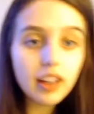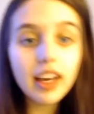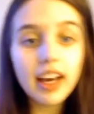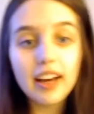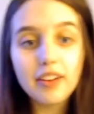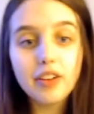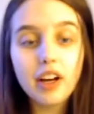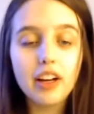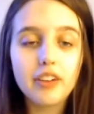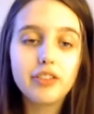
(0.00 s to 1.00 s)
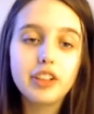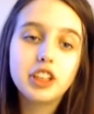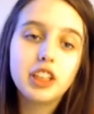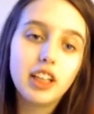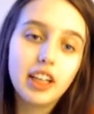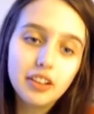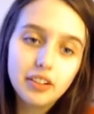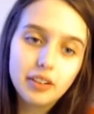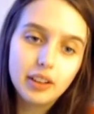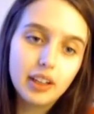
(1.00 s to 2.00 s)
Yeah, fishing line
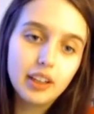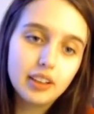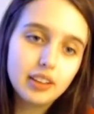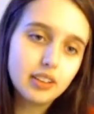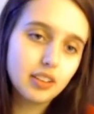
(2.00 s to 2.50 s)
or